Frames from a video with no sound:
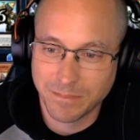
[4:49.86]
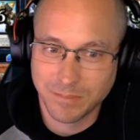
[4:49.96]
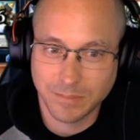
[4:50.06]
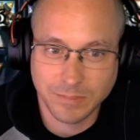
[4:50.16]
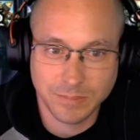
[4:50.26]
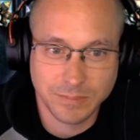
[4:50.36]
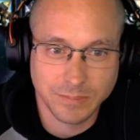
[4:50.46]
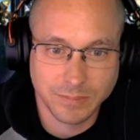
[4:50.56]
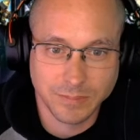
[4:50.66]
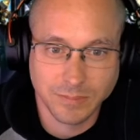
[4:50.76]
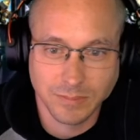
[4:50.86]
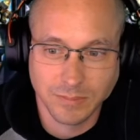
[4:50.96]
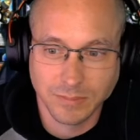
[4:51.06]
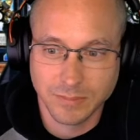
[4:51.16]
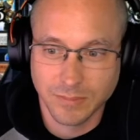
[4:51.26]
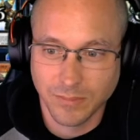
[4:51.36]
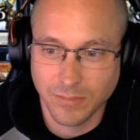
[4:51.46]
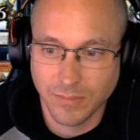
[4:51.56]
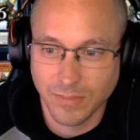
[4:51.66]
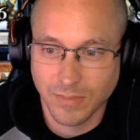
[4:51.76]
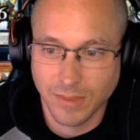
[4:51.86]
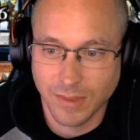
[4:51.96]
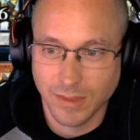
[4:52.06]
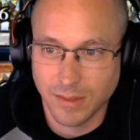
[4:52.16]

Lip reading: This person isn't speaking.